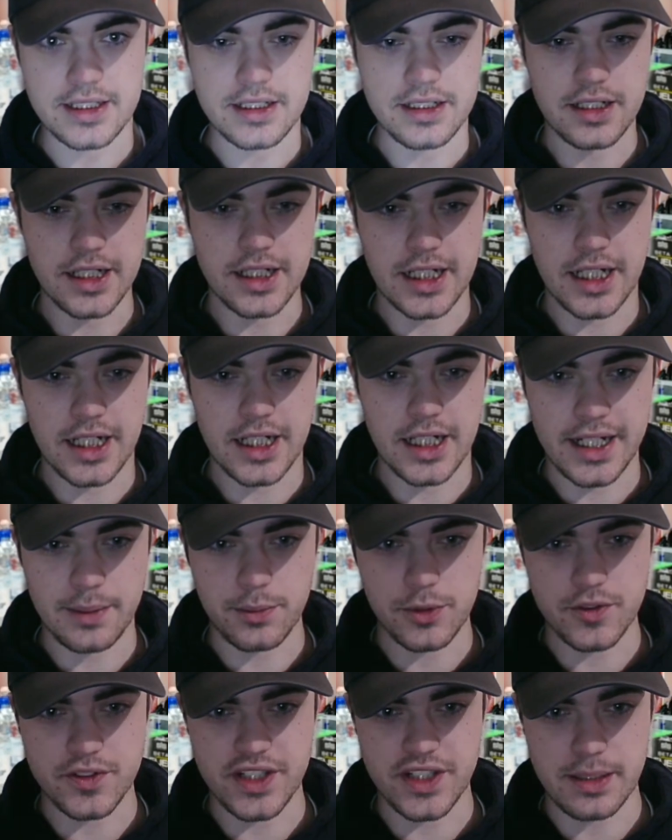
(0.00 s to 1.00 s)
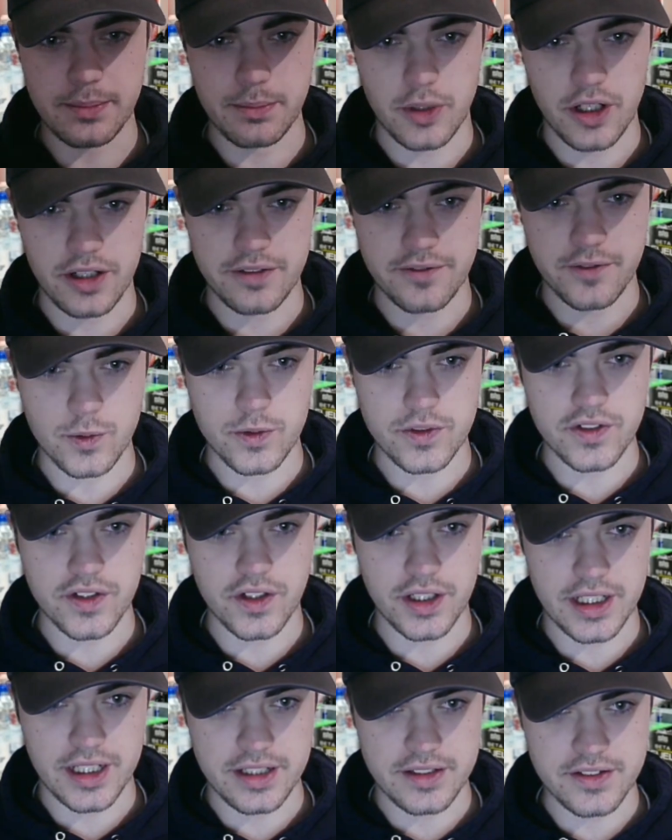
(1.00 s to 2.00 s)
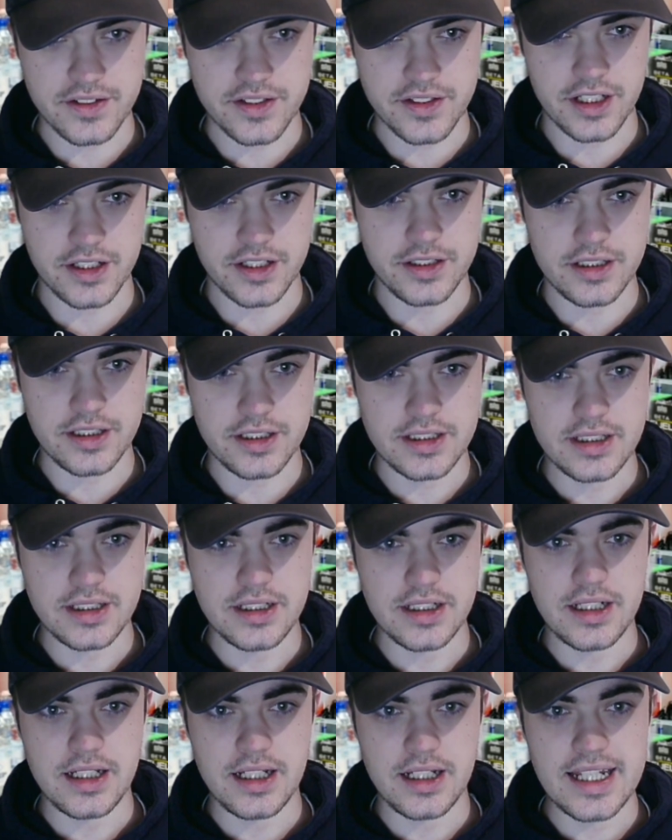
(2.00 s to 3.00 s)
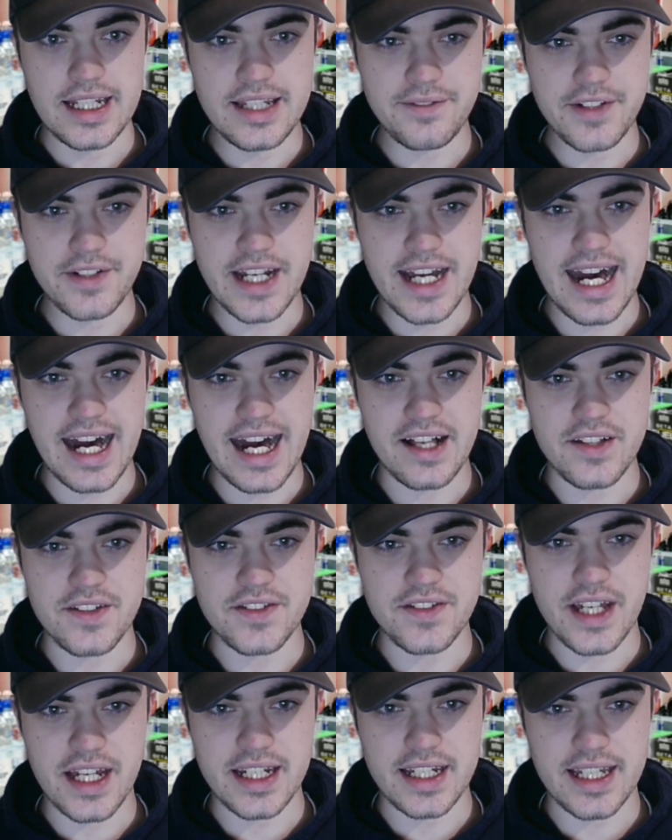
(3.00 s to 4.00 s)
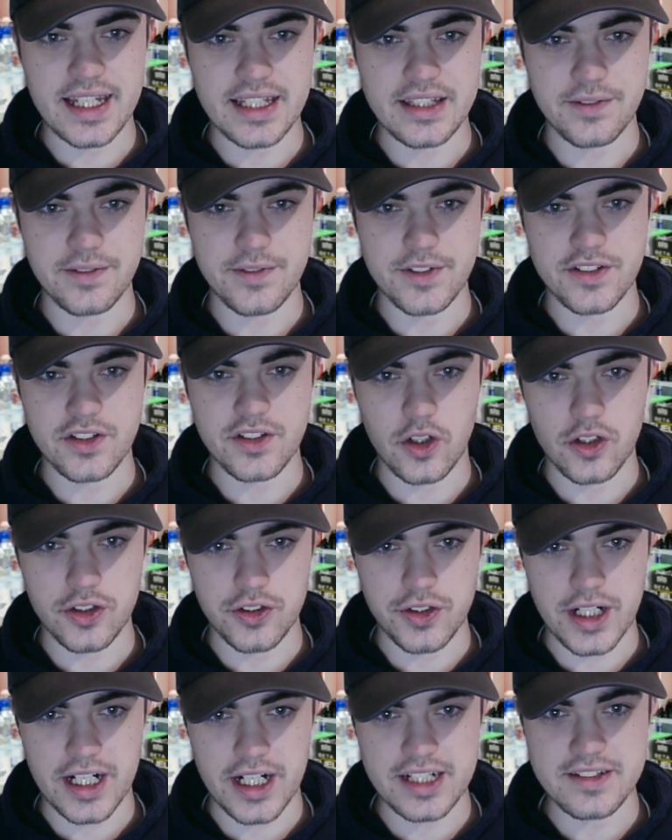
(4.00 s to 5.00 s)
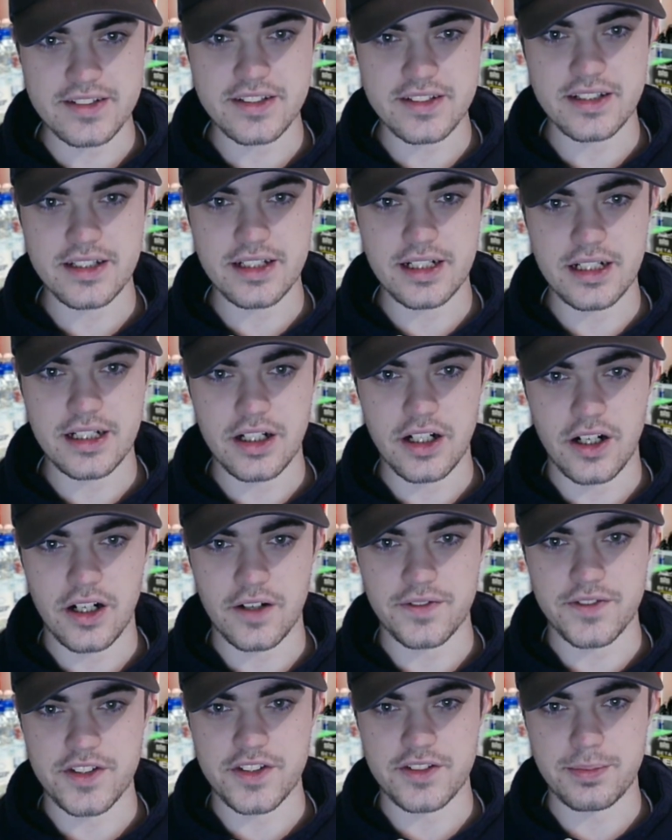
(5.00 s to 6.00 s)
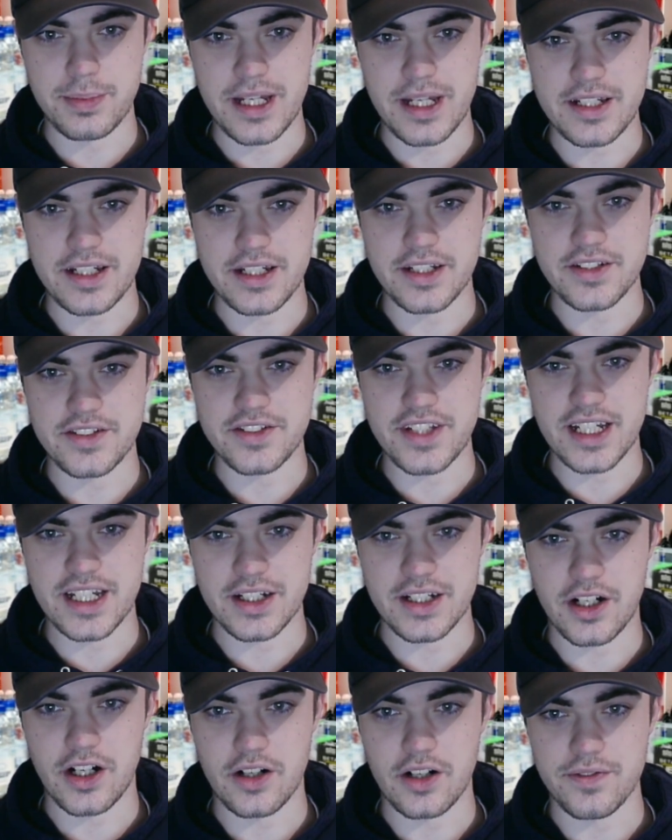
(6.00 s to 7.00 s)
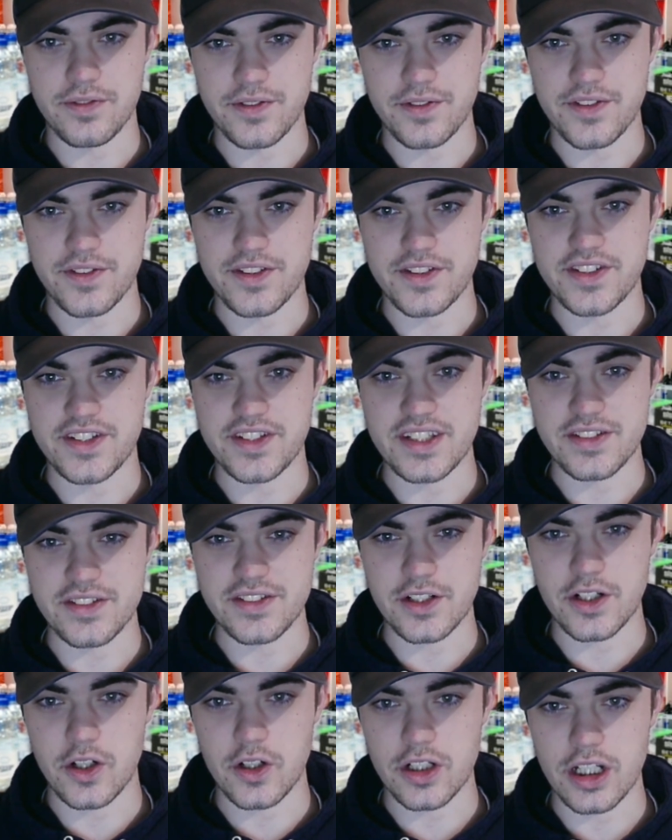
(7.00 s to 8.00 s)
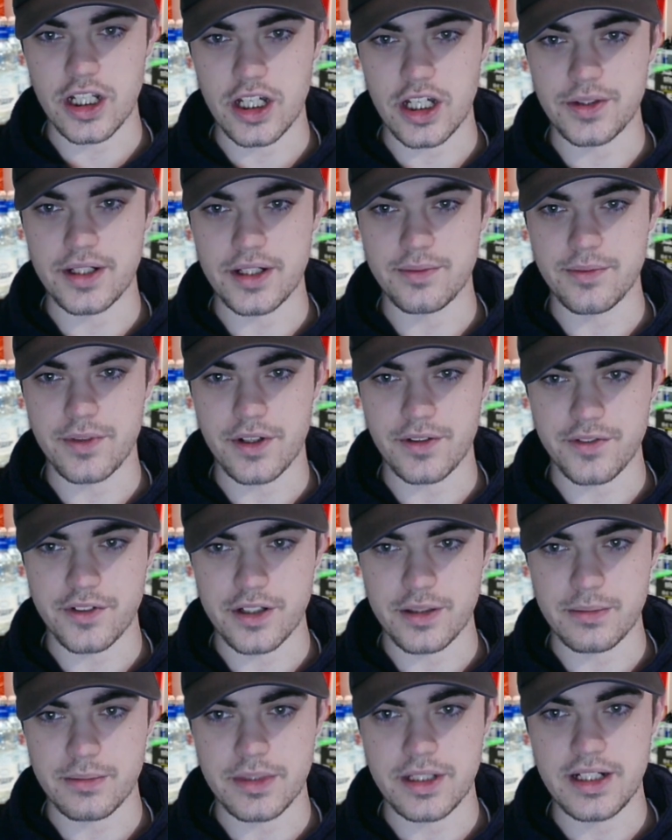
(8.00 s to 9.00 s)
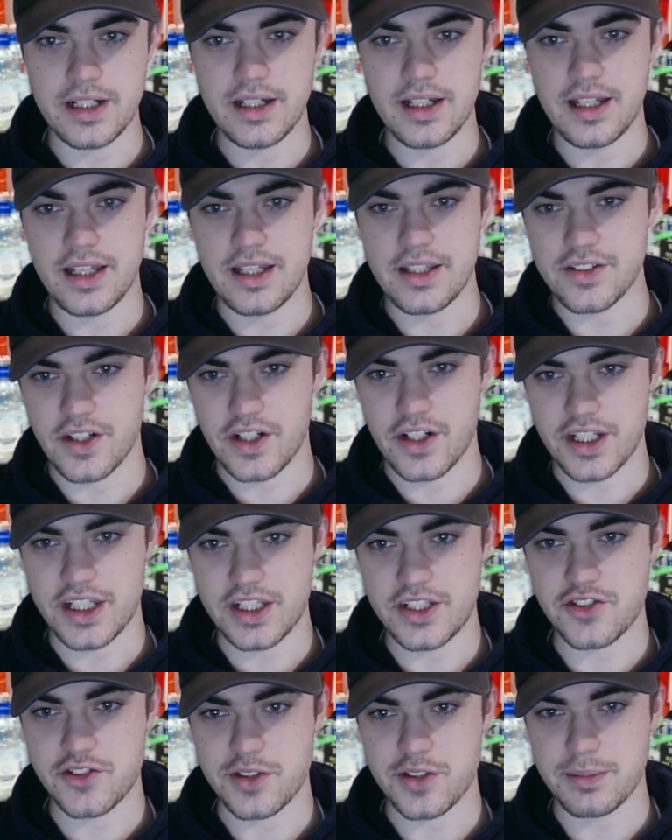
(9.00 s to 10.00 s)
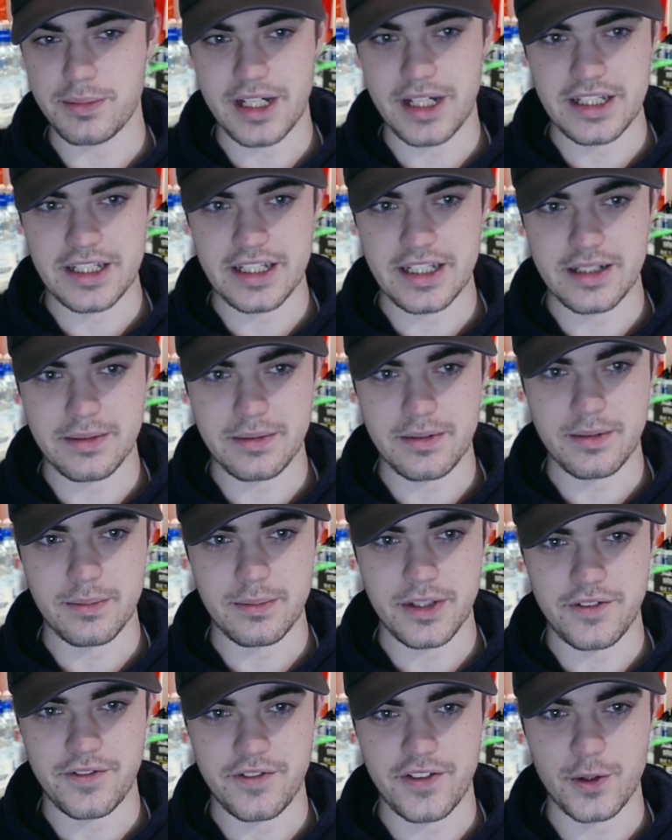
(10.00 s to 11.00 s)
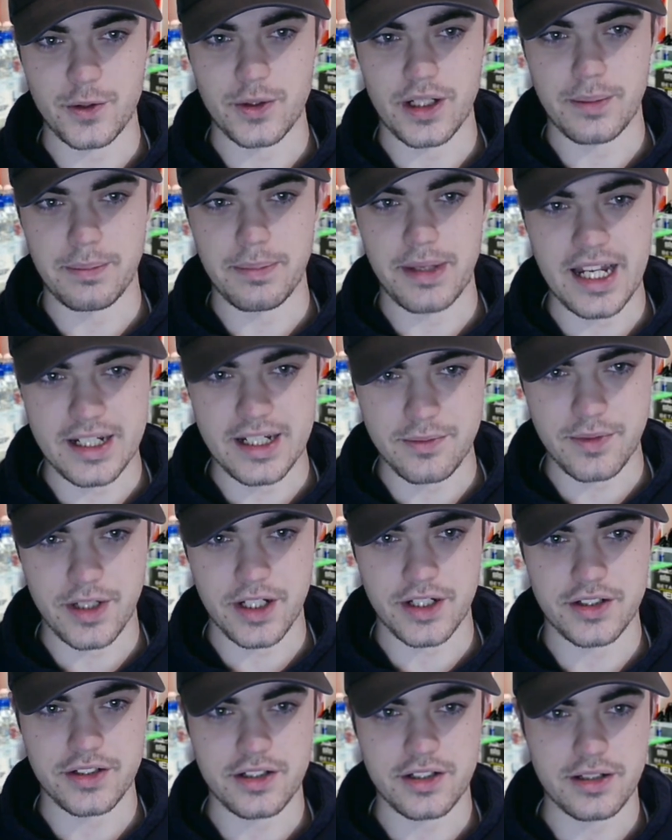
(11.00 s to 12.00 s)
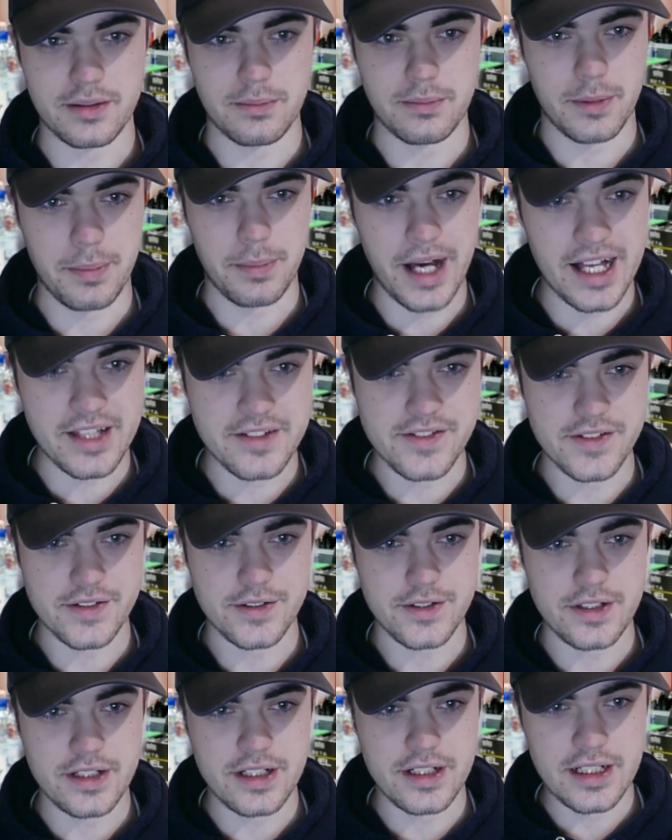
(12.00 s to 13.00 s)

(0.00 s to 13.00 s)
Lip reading: and then we'll say my thoughts on it. So, leaving the Hatters at the end of his contract after spending the second half of the season on loan at Rotherham is our history-making midfielder Pelly Ruddock Mapanzu.